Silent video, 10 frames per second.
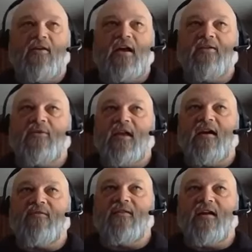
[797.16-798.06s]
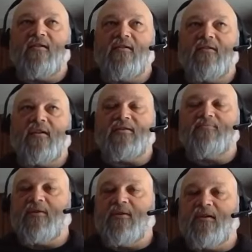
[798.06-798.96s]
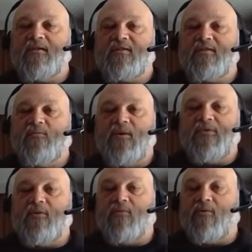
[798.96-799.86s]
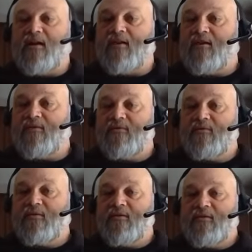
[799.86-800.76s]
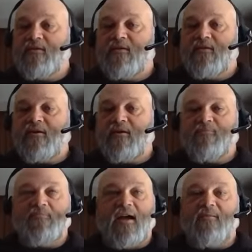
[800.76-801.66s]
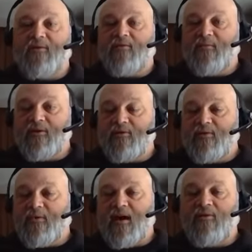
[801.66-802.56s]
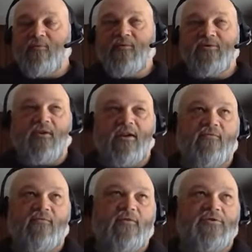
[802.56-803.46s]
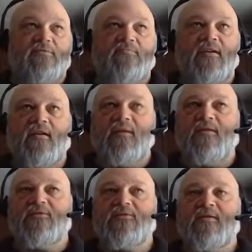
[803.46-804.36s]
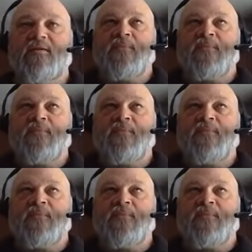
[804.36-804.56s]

know, I don't have a lot of experience with the Beretta Um, nine millimeter, the polymer striker version. But I mean, there's